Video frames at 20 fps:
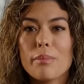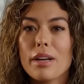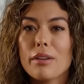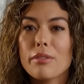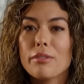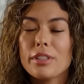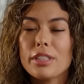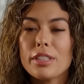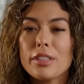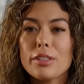my
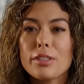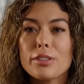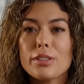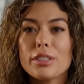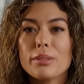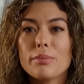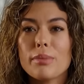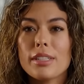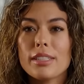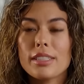
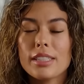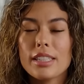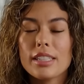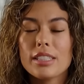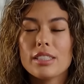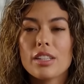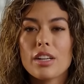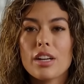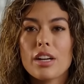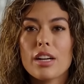reels, my
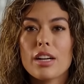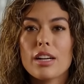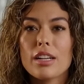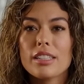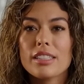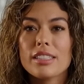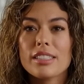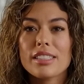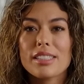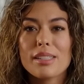
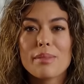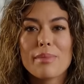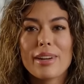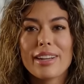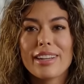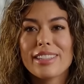TikToks, my